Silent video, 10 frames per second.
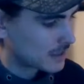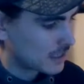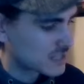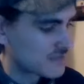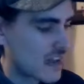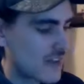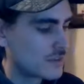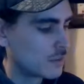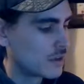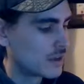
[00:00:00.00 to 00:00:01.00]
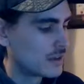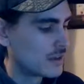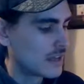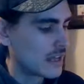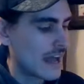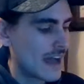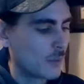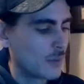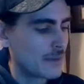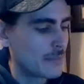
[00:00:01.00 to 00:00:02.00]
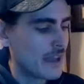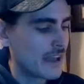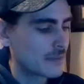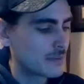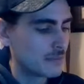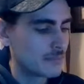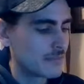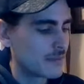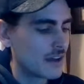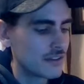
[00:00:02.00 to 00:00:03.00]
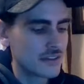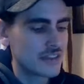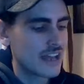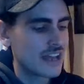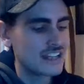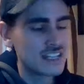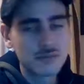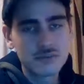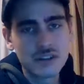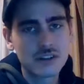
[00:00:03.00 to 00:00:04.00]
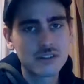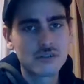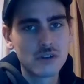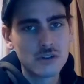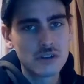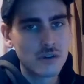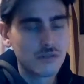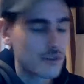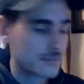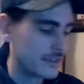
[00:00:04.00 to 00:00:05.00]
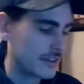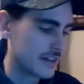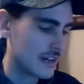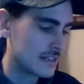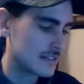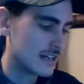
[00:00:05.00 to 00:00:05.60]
Lost 5-1 at Winnipeg, but other than that, he's been pretty good on the road in November there, guys.